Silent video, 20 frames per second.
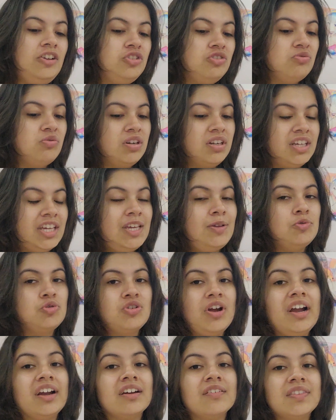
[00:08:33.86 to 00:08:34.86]
I do want to keep
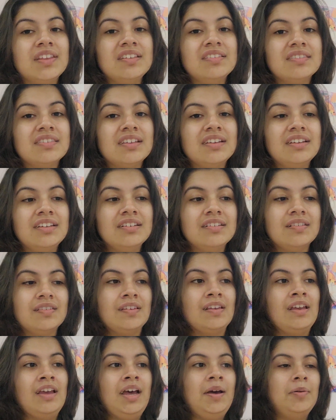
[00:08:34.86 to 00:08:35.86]
track of these
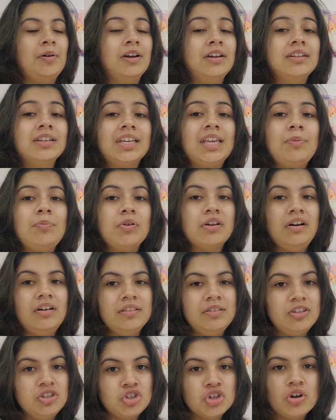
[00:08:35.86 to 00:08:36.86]
things. I'm going to keep it
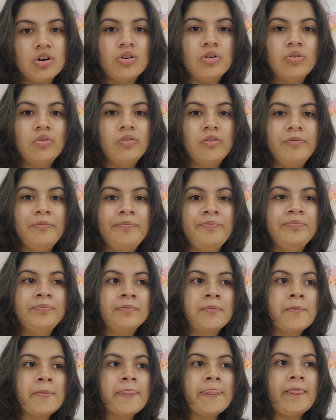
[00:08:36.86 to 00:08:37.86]
all in the journal.
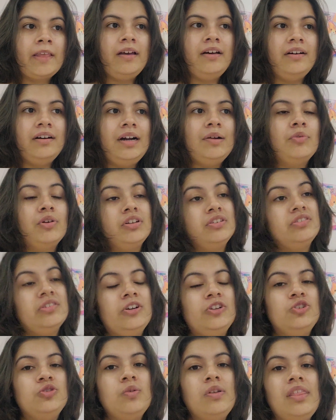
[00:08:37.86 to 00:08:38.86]
I want to
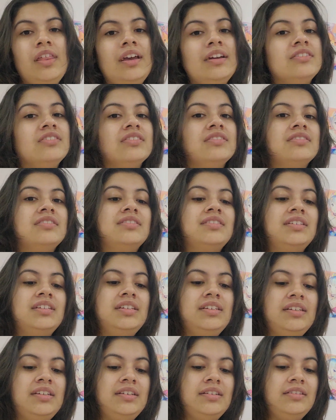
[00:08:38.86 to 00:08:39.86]
start doing that just to
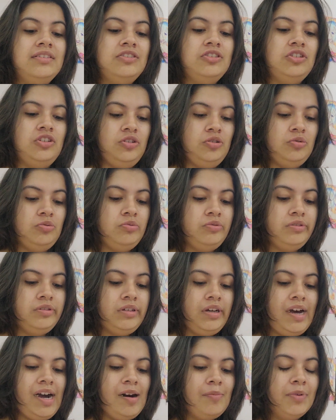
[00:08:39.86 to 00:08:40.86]
see,
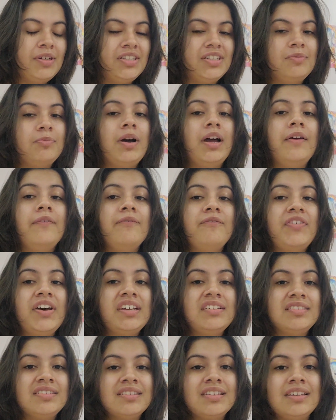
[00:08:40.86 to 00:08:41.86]
how much am I
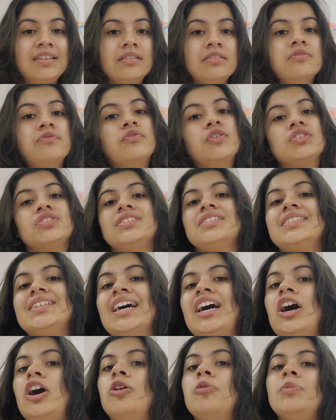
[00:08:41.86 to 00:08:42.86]
investing versus
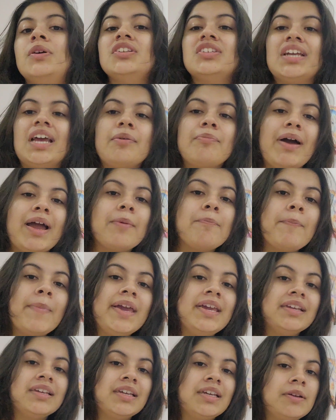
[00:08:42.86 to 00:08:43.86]
how much am I
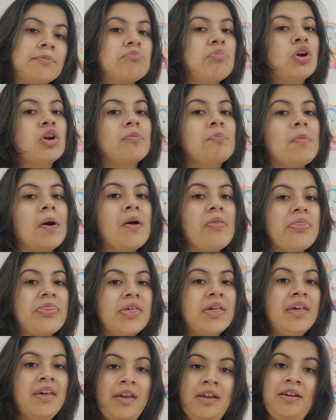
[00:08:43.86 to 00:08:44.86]
making per
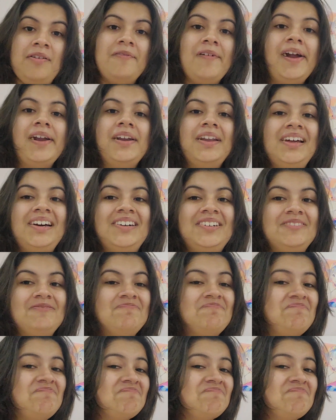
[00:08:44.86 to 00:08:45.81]
month. Right now,